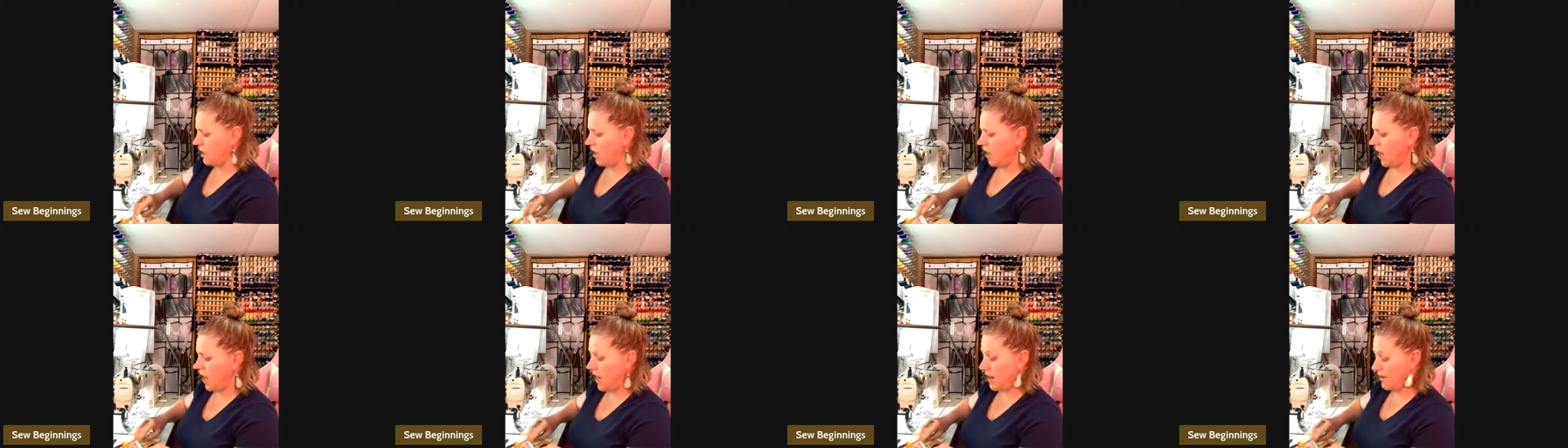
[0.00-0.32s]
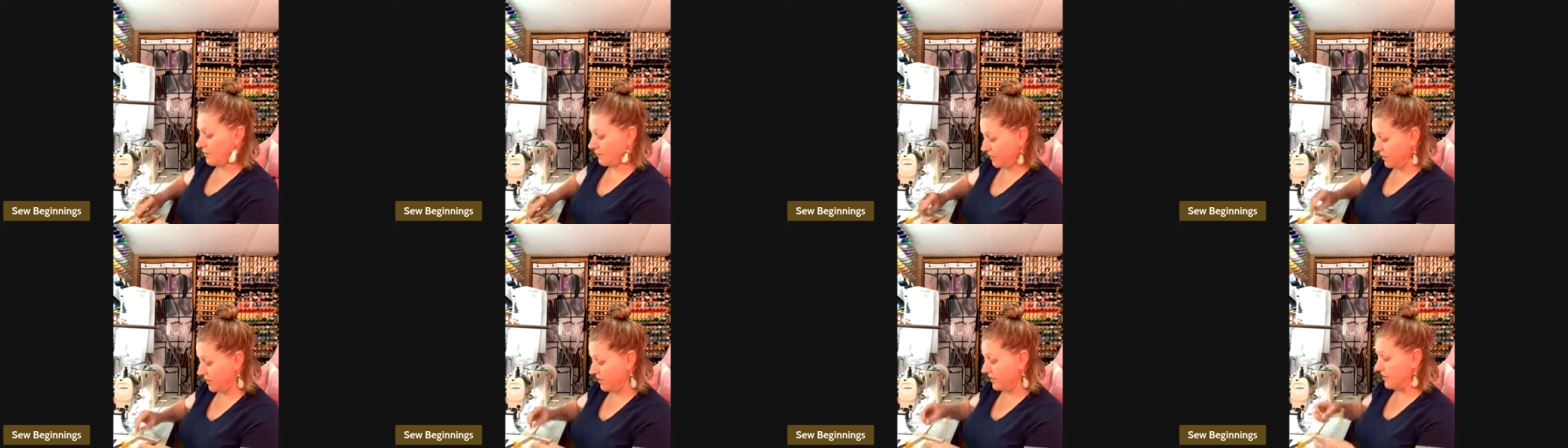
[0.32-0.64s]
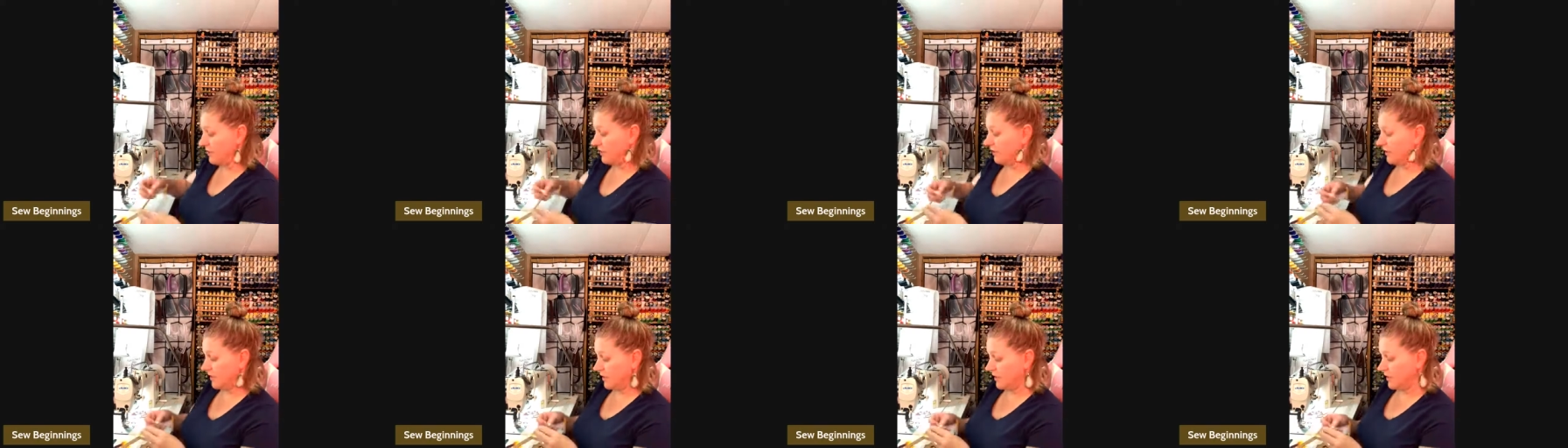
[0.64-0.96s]
have
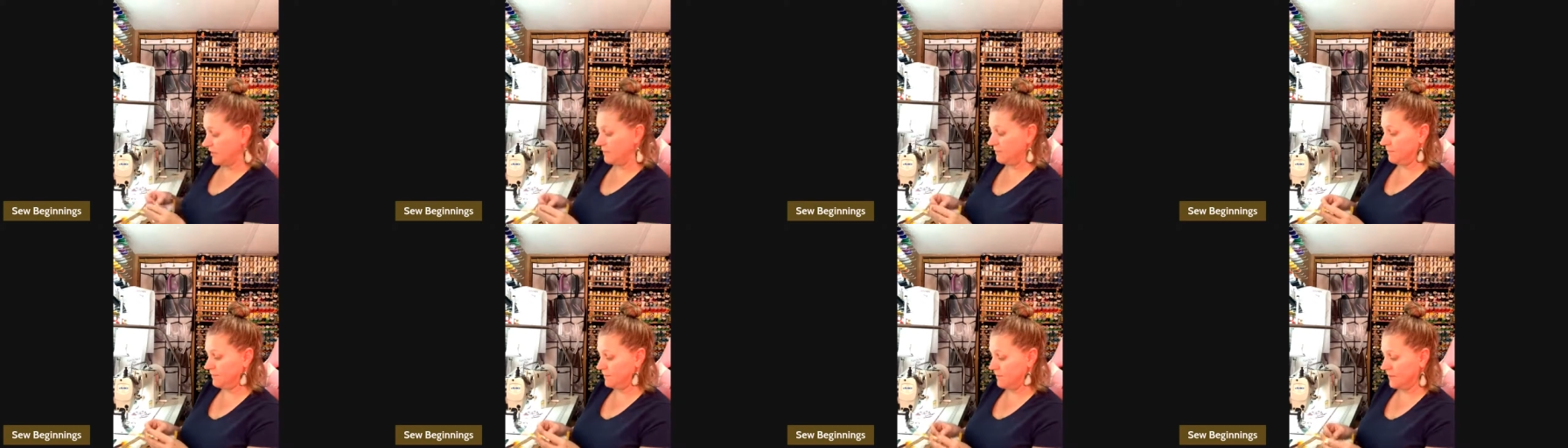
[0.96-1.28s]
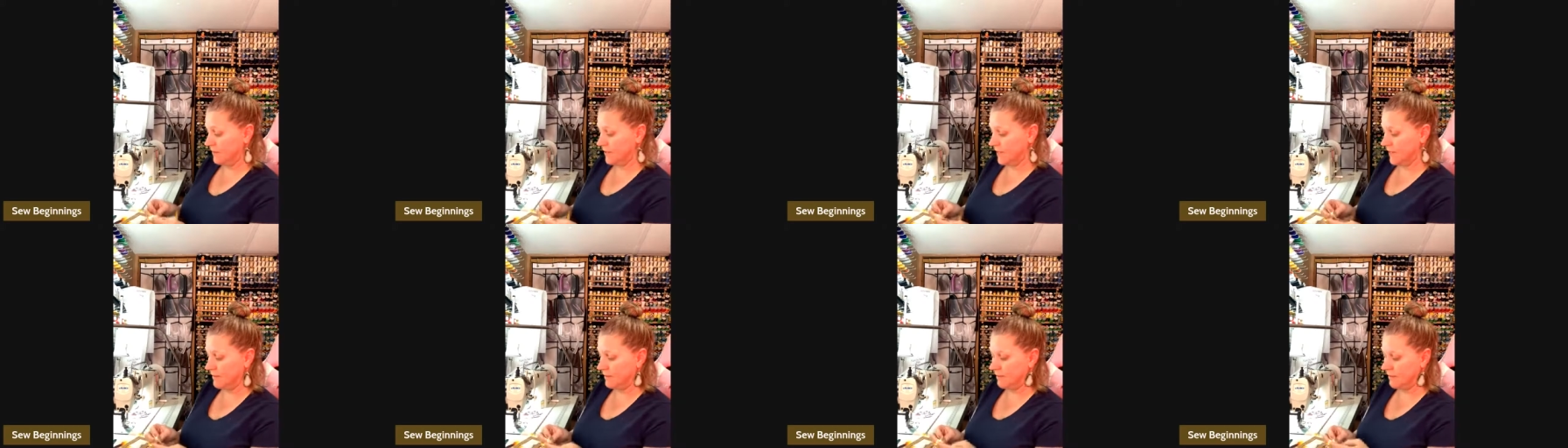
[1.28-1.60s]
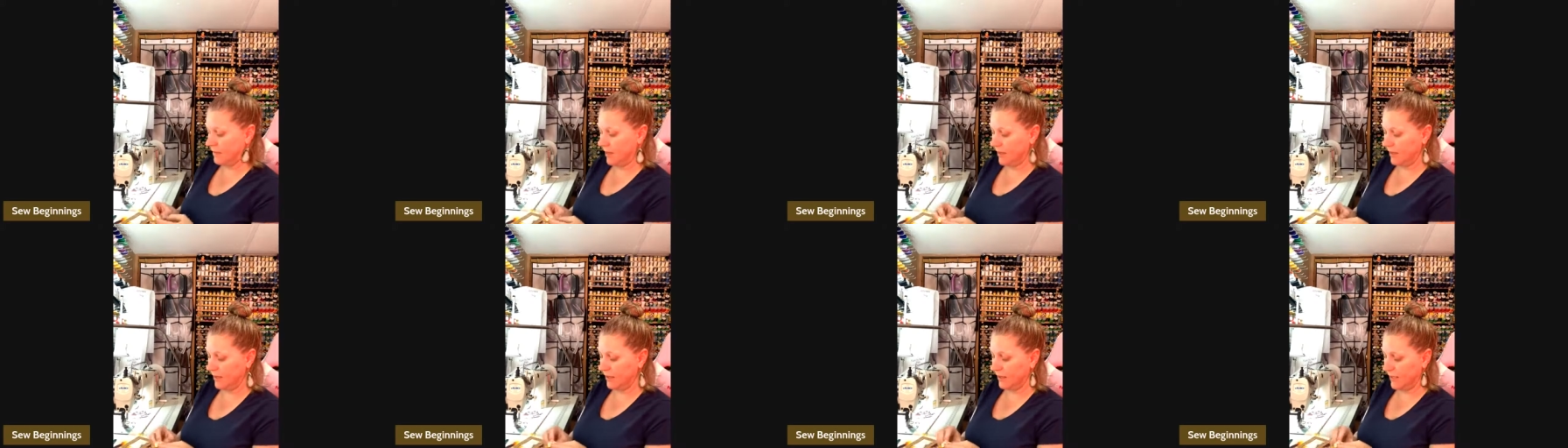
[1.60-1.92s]
recently sent
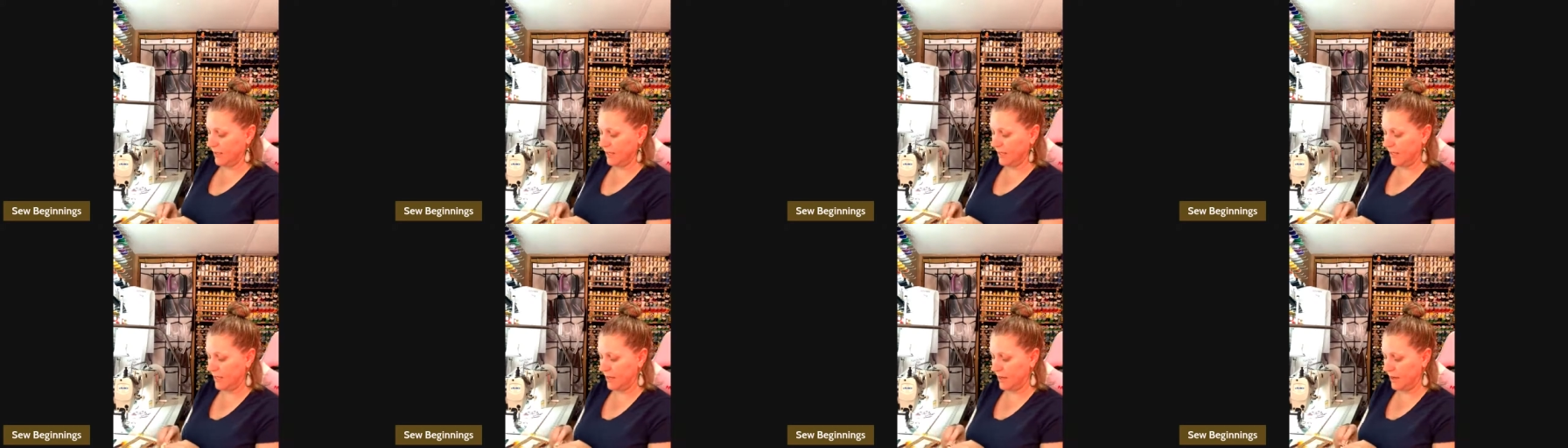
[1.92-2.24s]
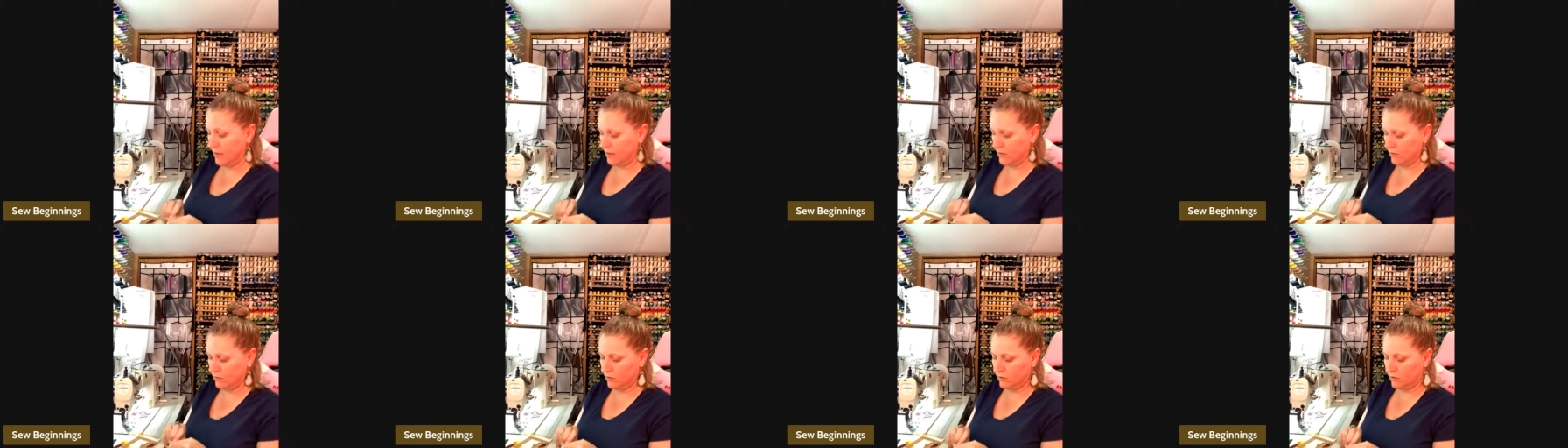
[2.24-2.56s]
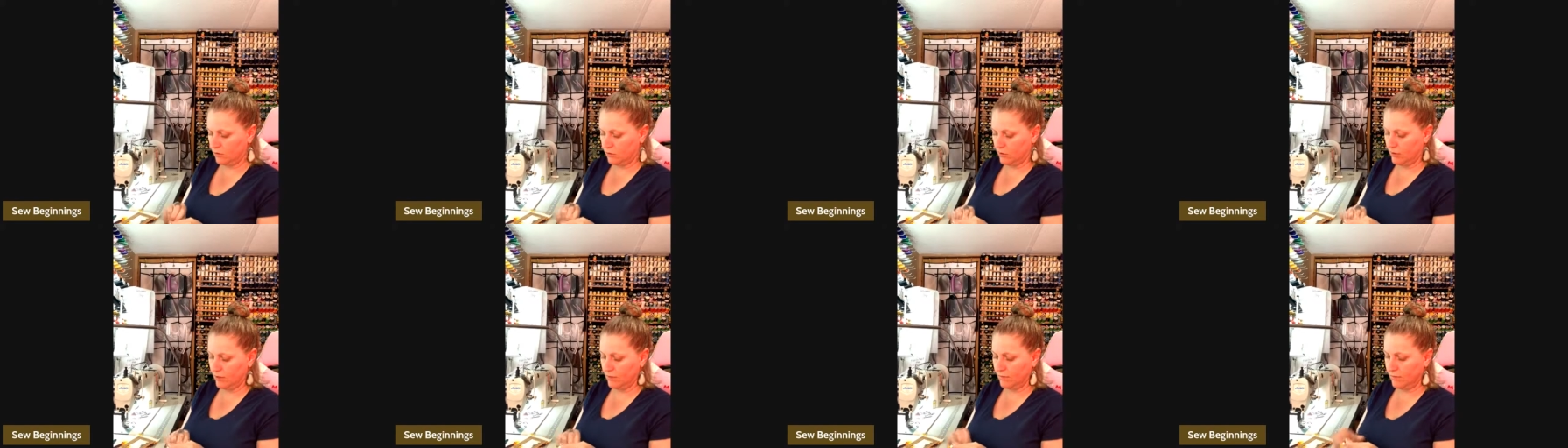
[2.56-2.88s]
my link out
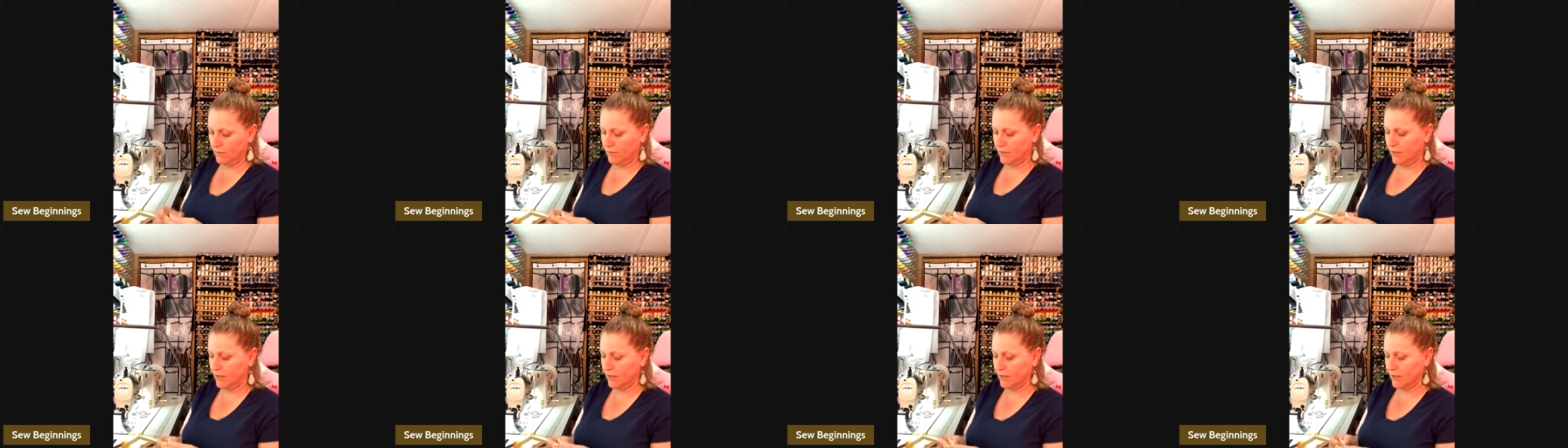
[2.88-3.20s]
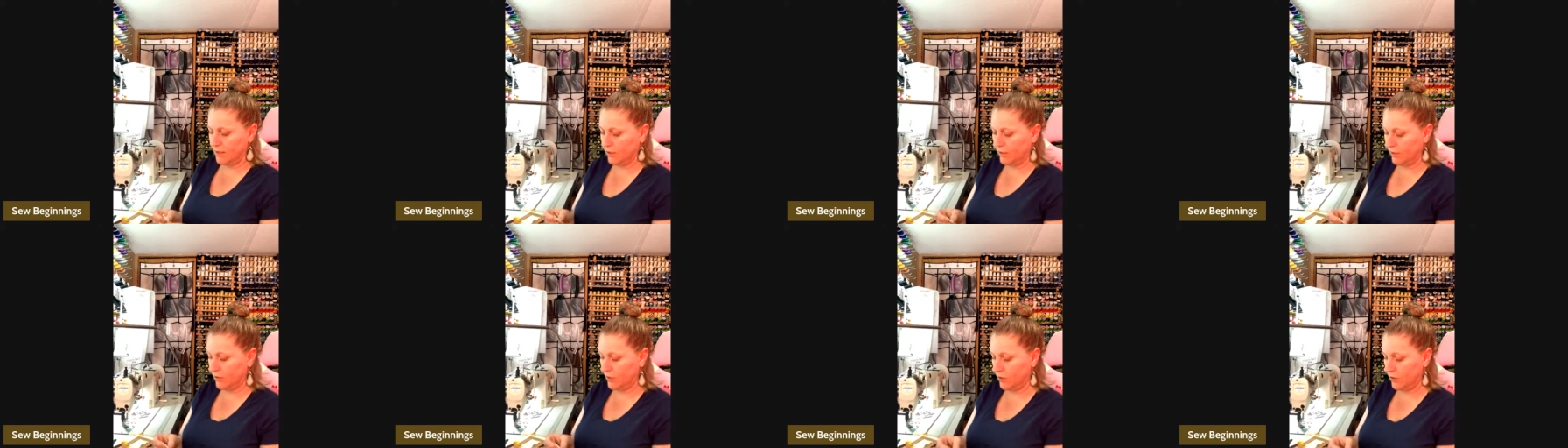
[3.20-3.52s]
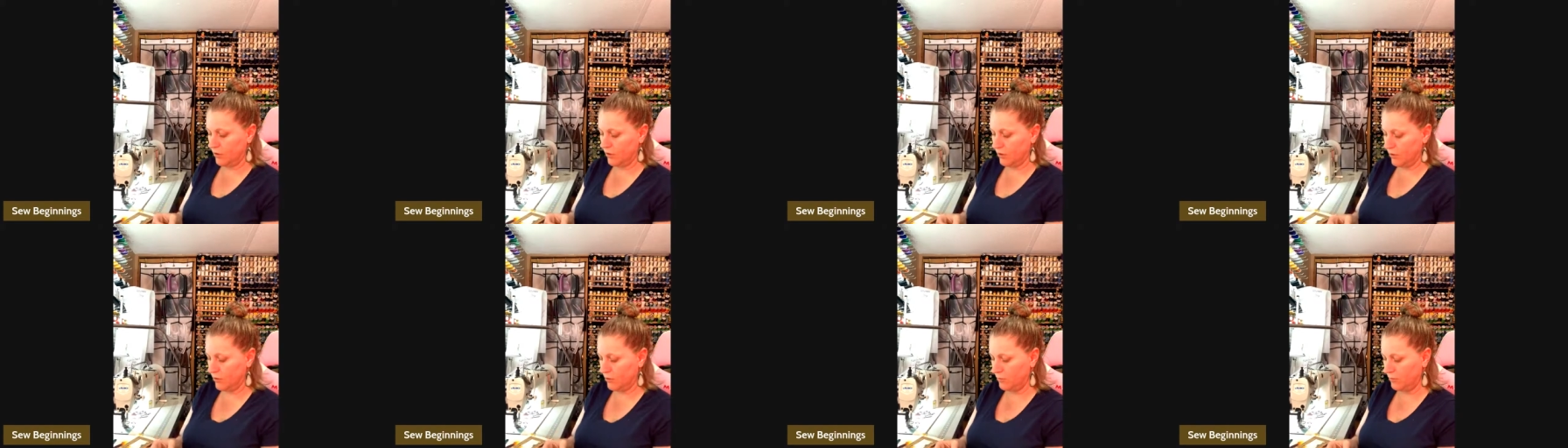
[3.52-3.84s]
to some of my sewing
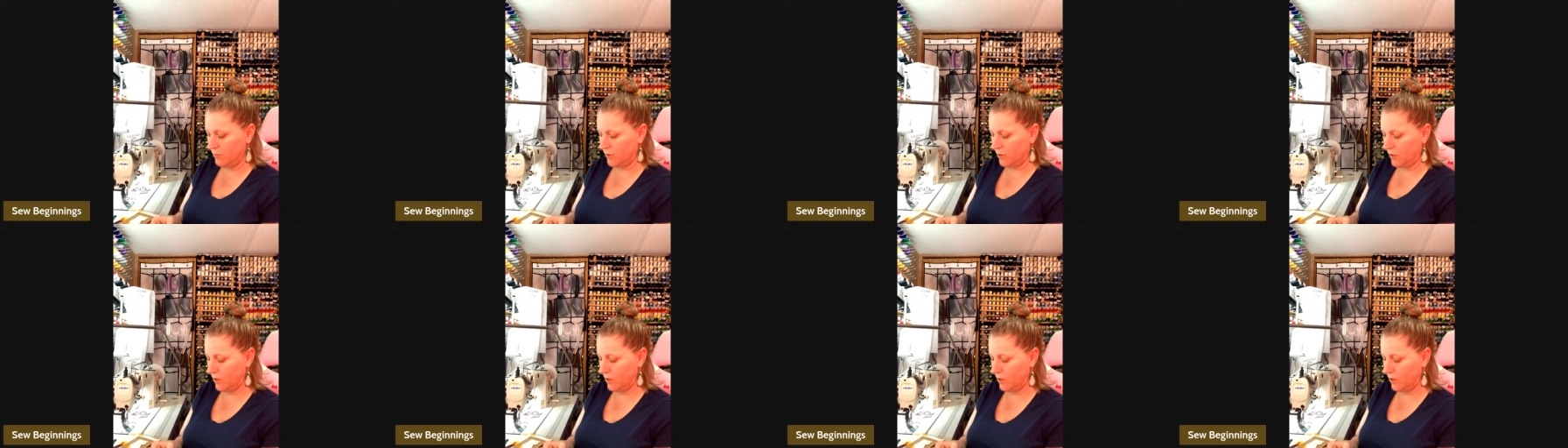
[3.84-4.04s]
groups.